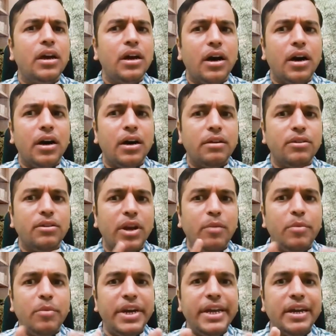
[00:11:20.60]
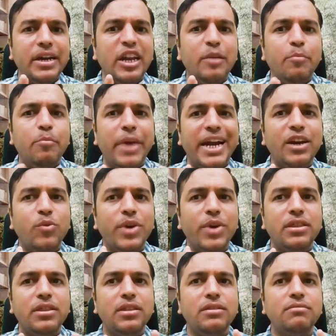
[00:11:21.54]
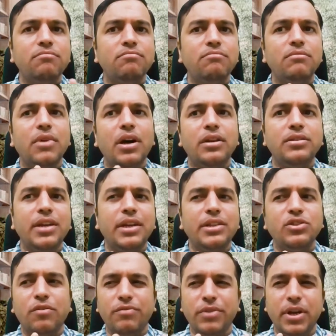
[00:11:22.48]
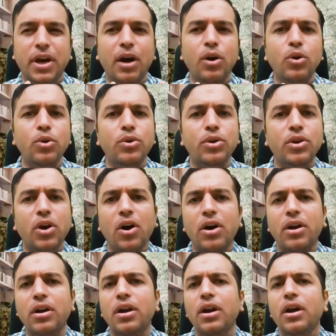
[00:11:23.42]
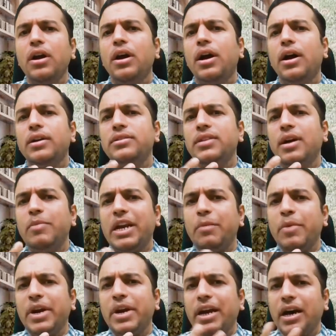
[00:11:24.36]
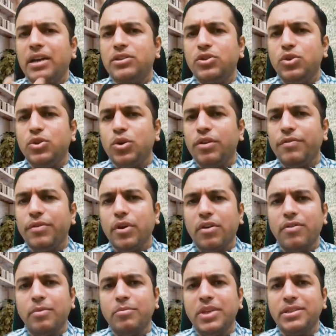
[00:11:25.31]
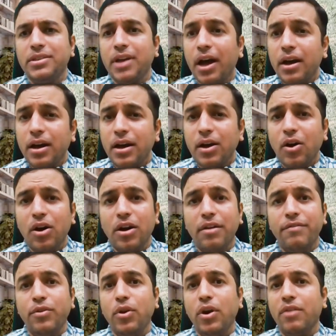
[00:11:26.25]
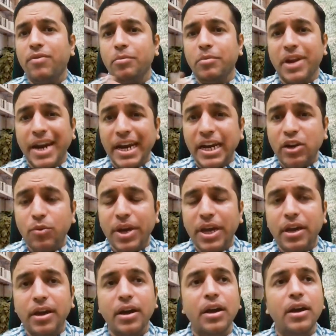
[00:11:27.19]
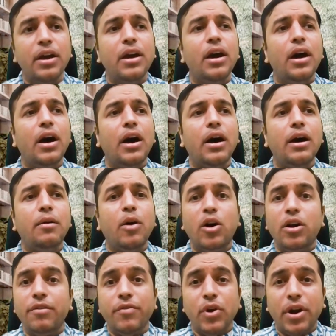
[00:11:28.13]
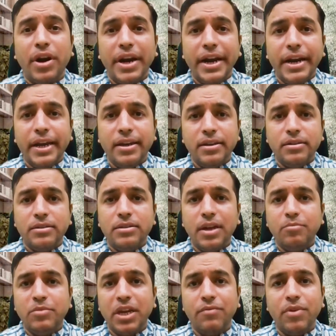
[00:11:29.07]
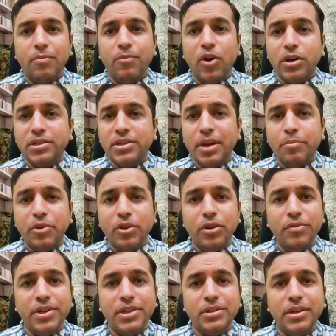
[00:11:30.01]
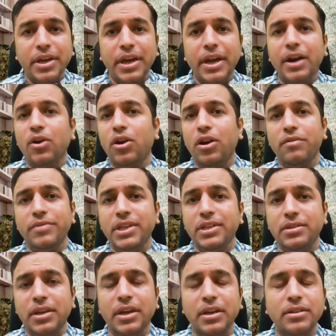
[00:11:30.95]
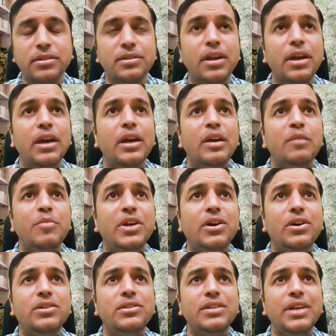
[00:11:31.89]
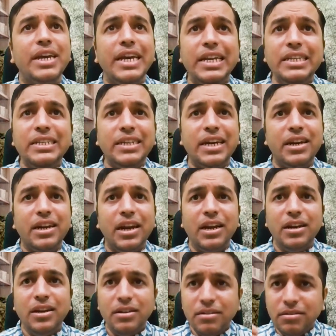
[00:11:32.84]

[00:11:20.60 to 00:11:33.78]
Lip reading: you are immediately met with a sense of doubt, or somebody might ask you if you are from the Sangh or if you are from the right wing, or if you are reading something from WhatsApp University and all of these things. Because in general,